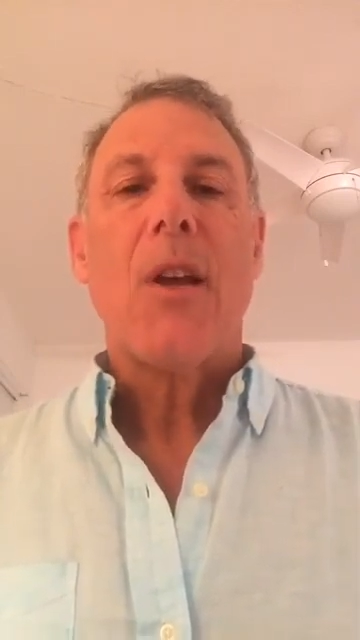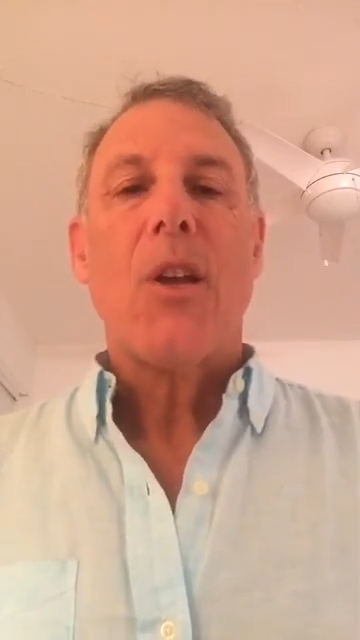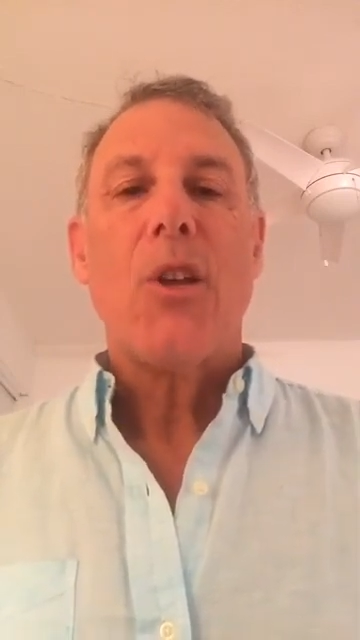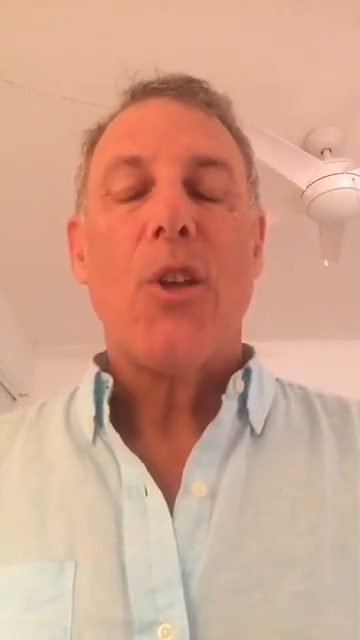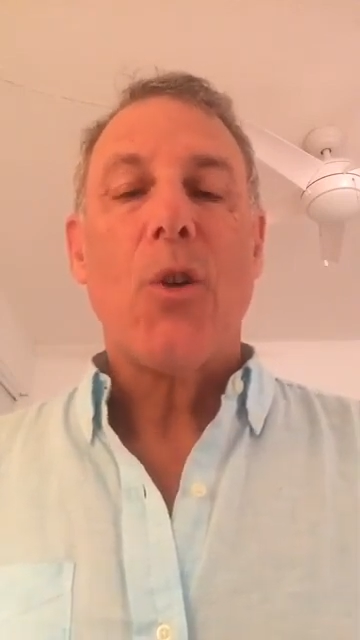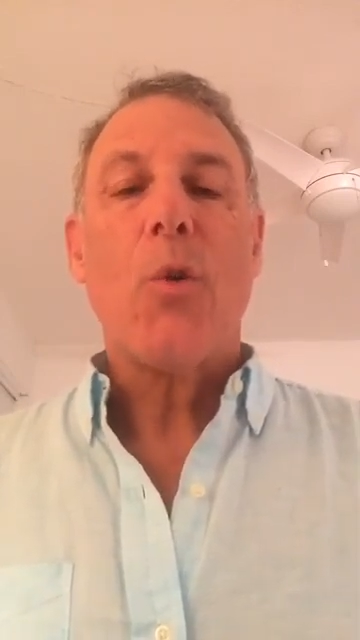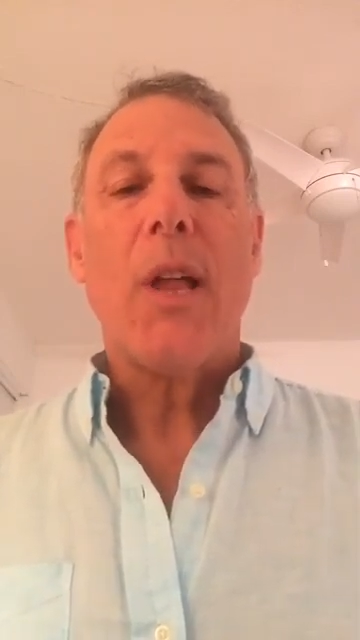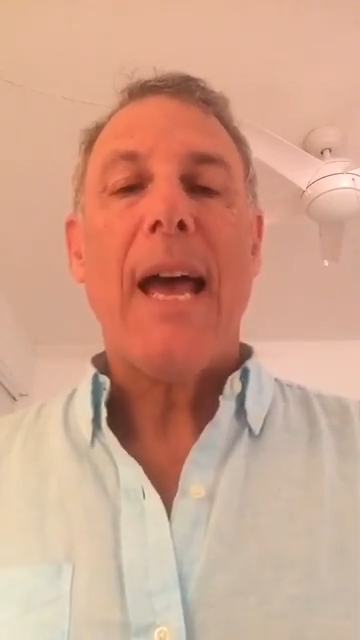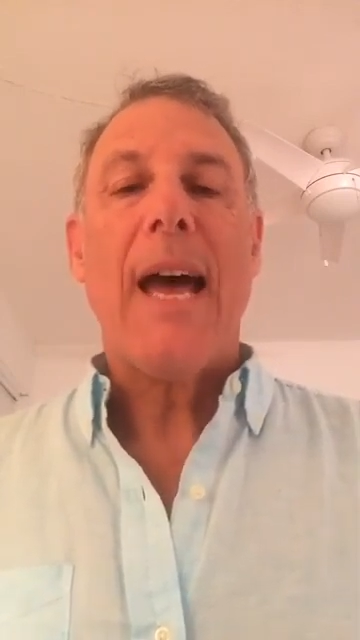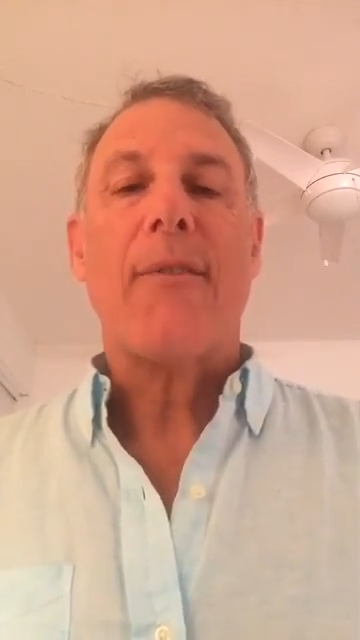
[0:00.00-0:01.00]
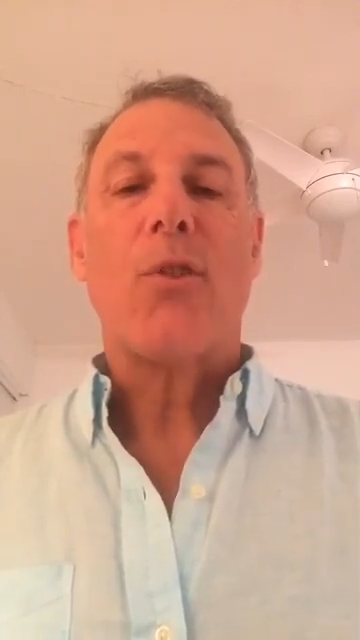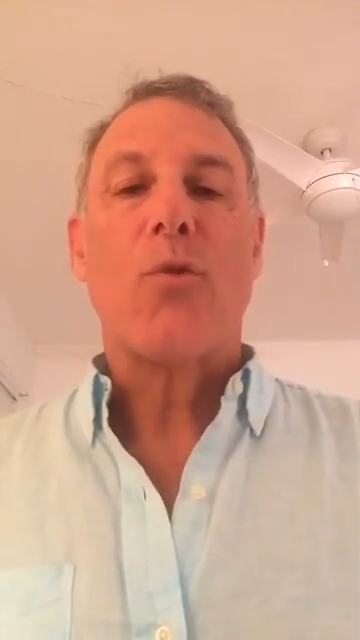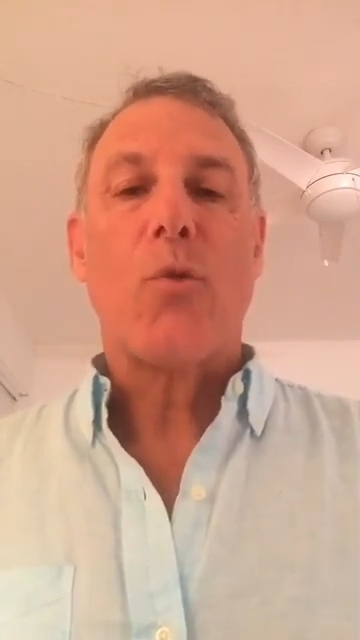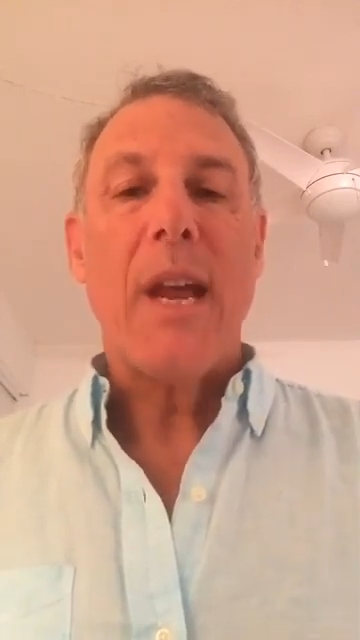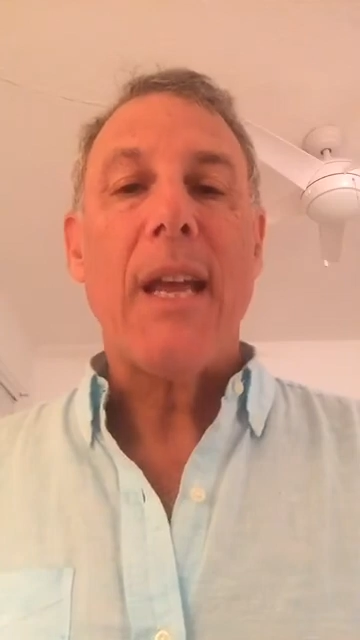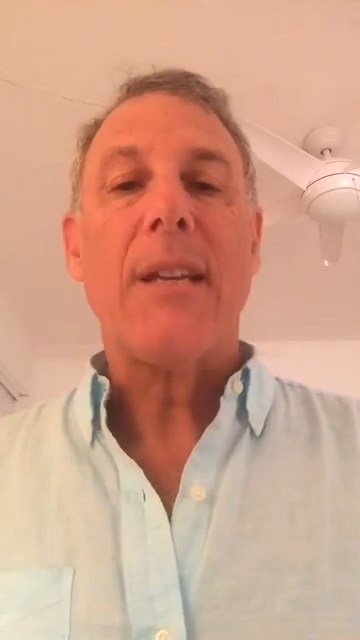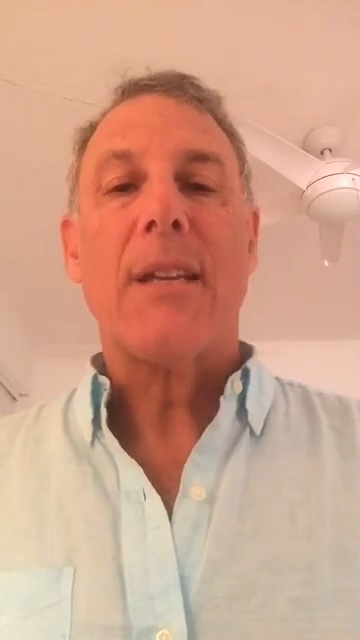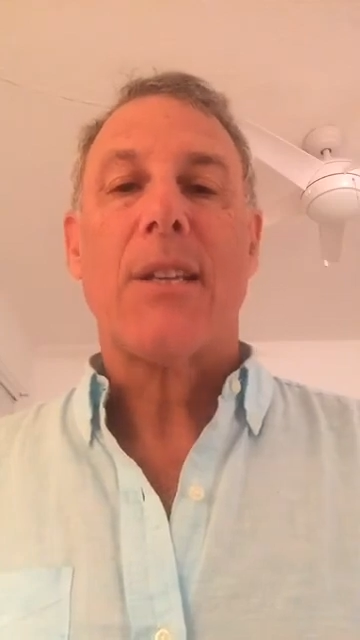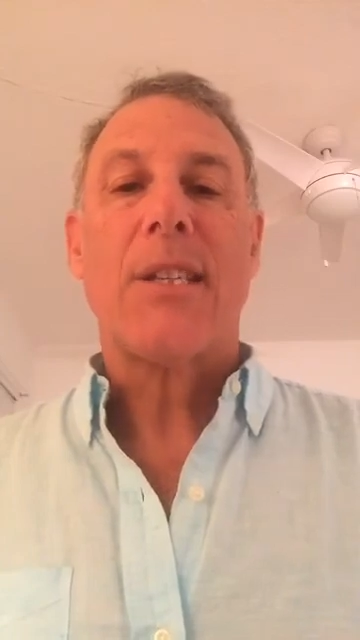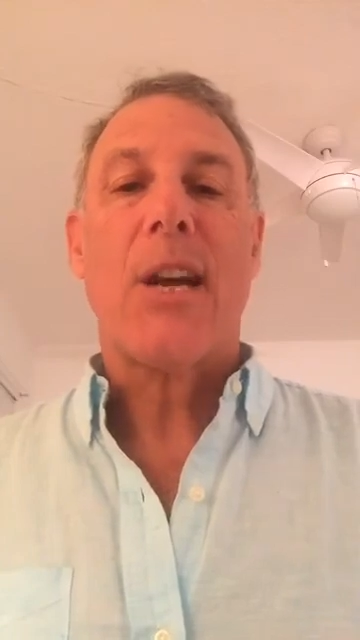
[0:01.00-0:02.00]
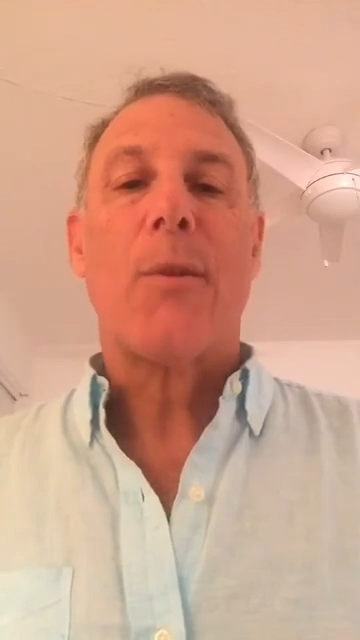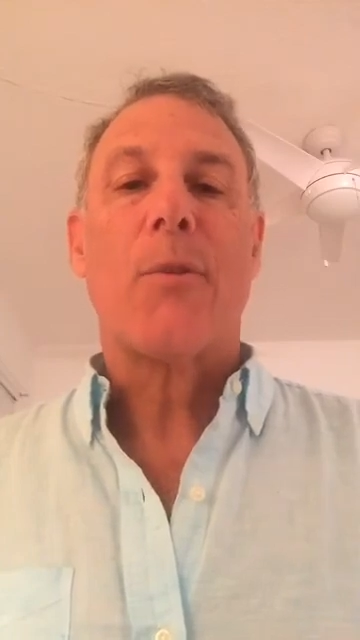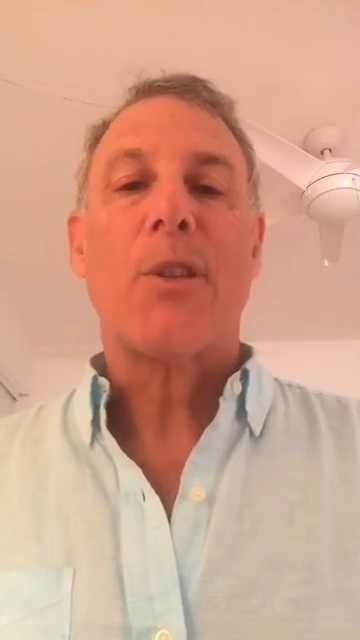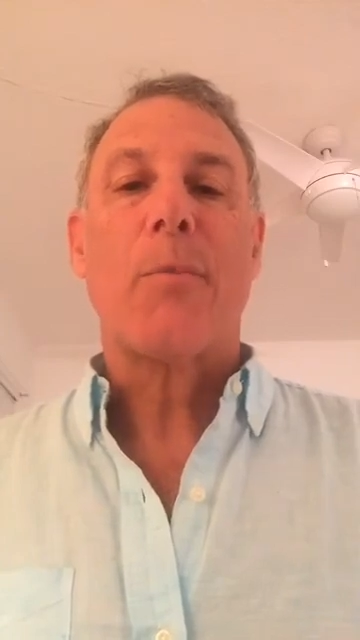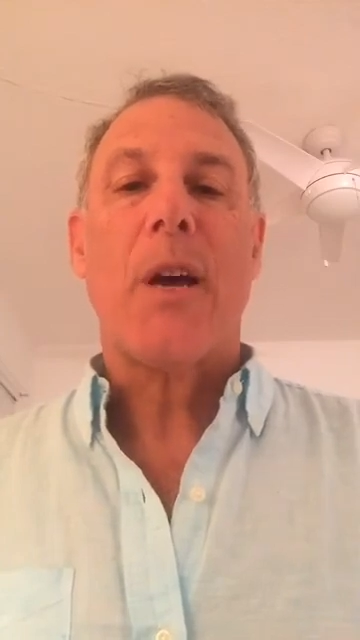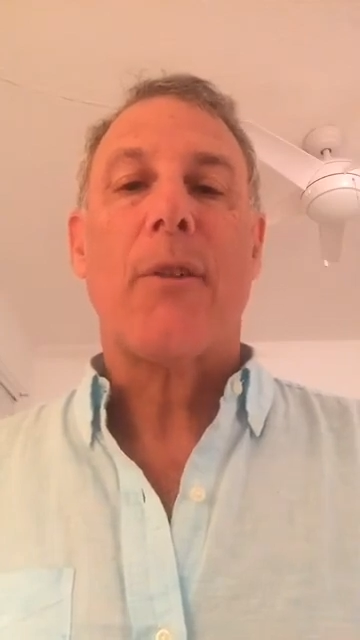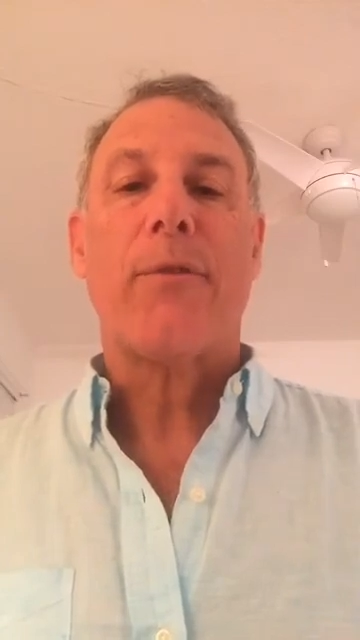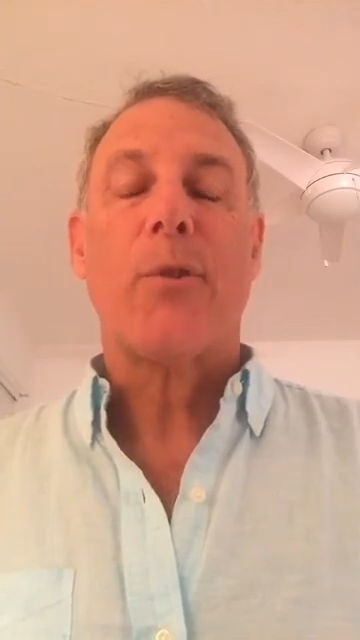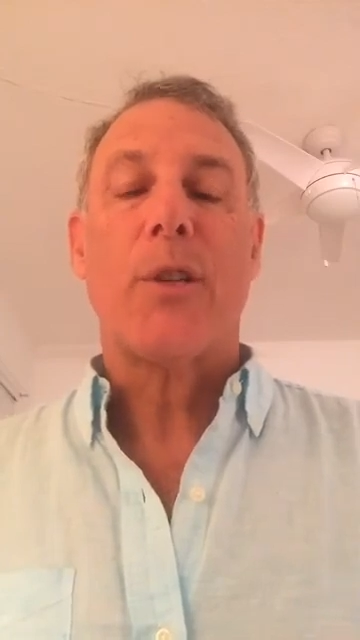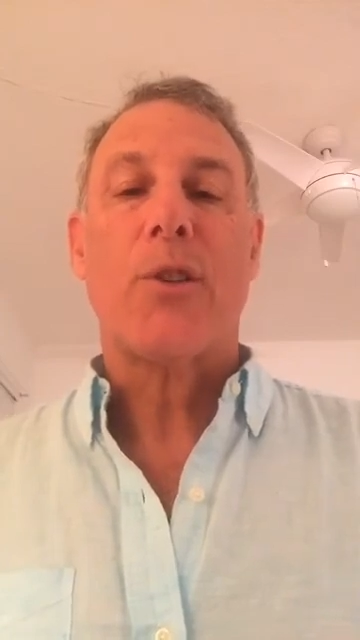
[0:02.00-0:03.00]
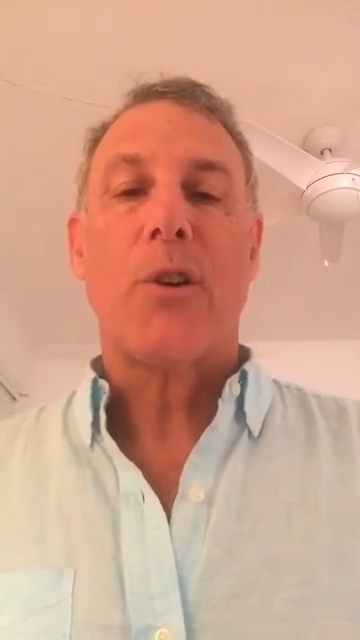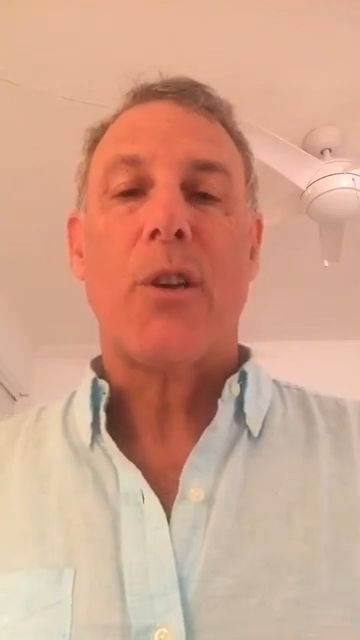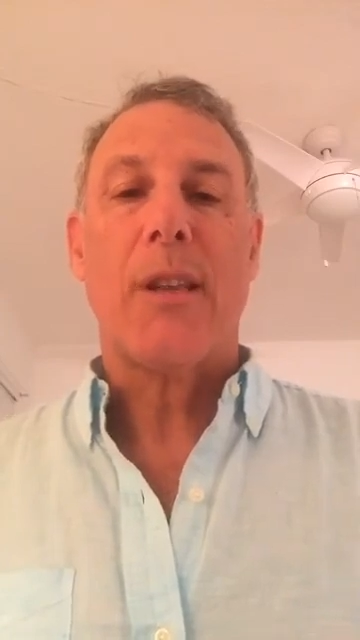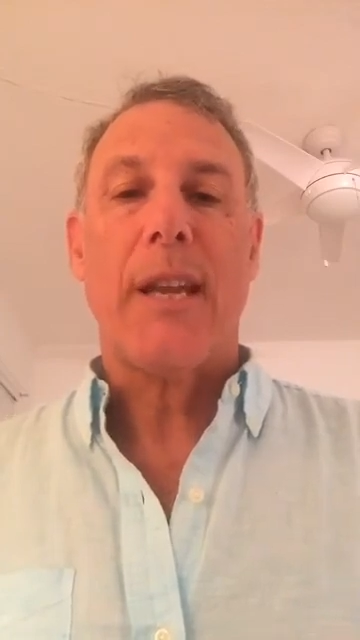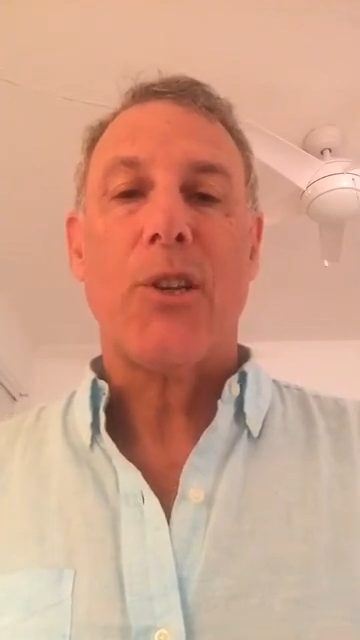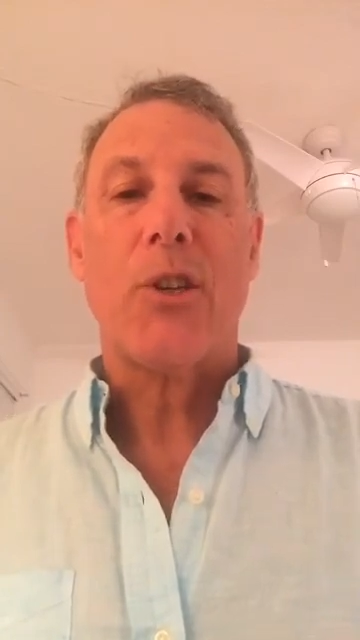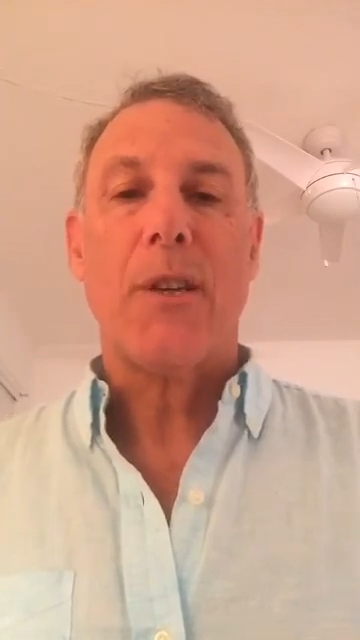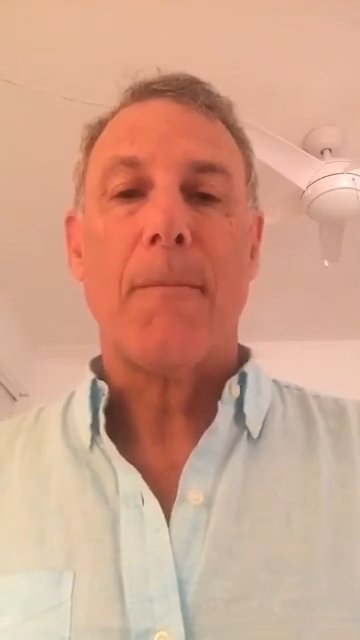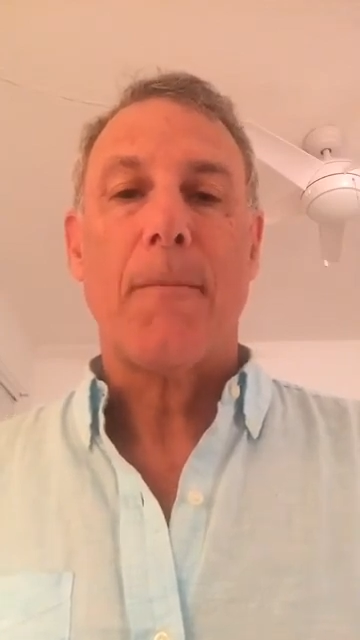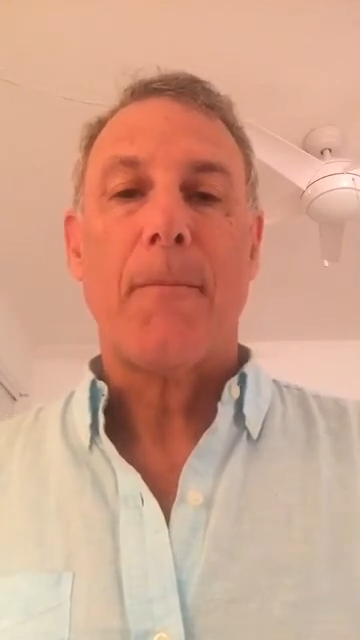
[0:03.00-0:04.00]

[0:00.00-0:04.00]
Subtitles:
you will have great cerebrospinal fluid circulation.